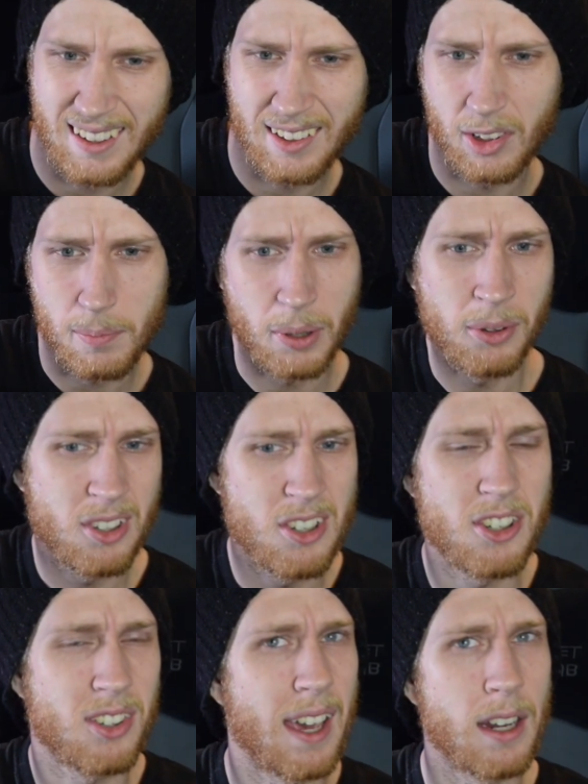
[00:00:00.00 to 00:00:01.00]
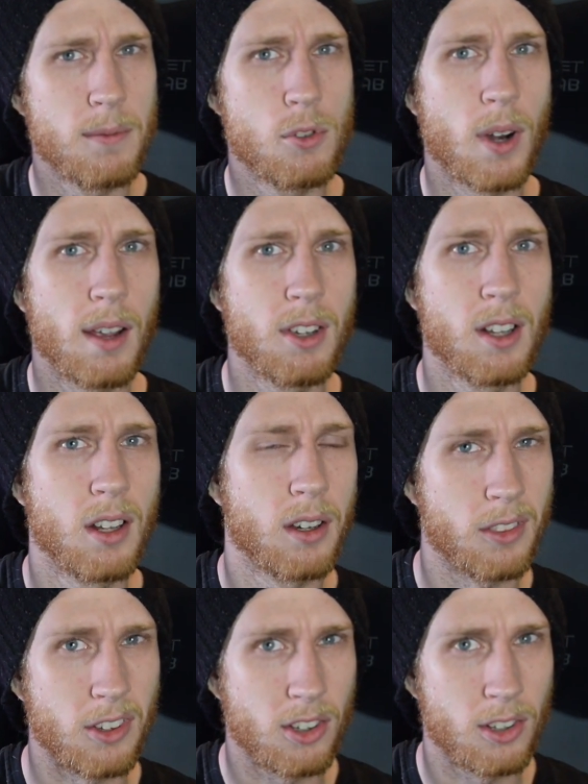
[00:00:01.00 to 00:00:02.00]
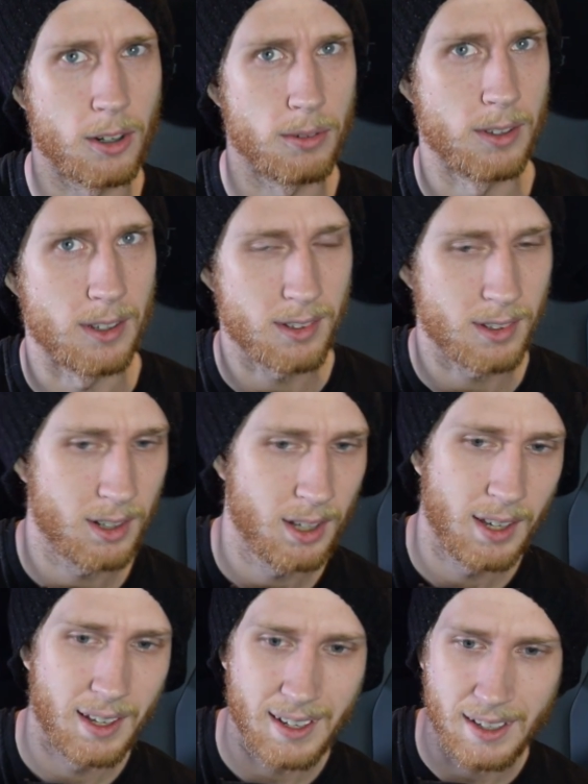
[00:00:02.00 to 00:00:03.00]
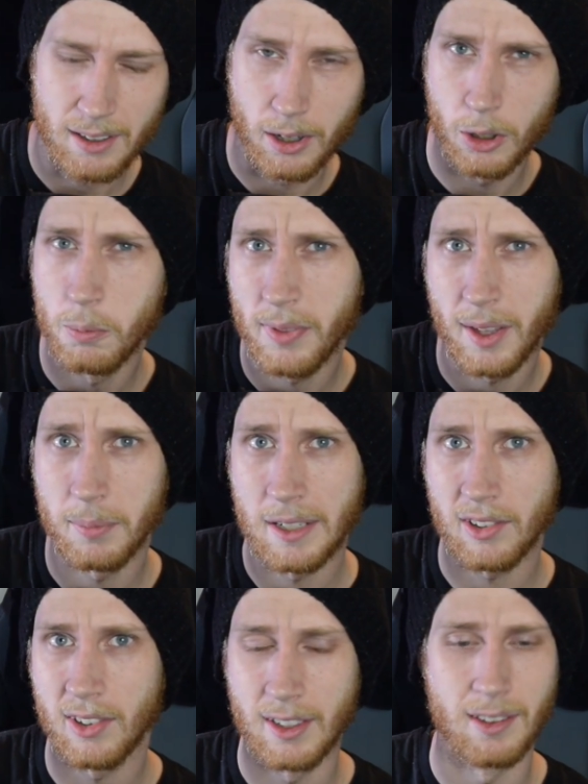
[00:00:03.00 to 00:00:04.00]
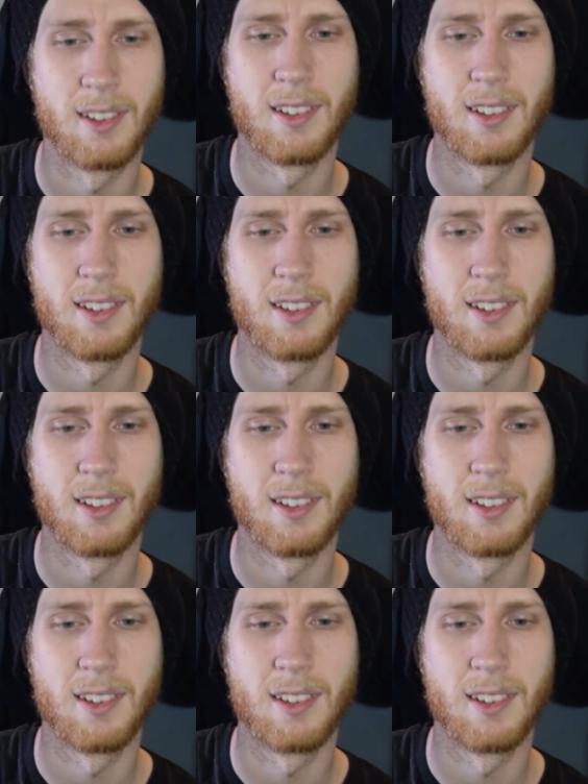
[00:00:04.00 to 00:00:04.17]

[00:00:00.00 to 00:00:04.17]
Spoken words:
opposed to just kind of driving along the surface. I hope that makes sense.